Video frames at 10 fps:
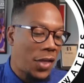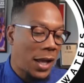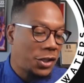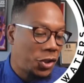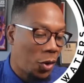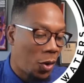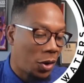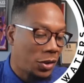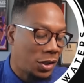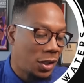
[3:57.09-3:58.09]
That's
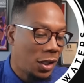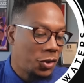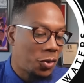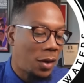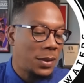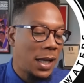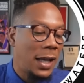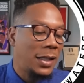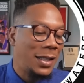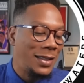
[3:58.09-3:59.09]
yours. Trump's
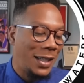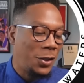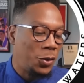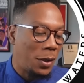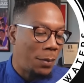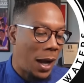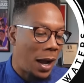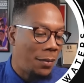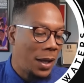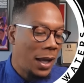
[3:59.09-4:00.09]
head continues to
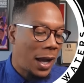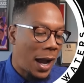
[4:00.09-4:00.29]
bob.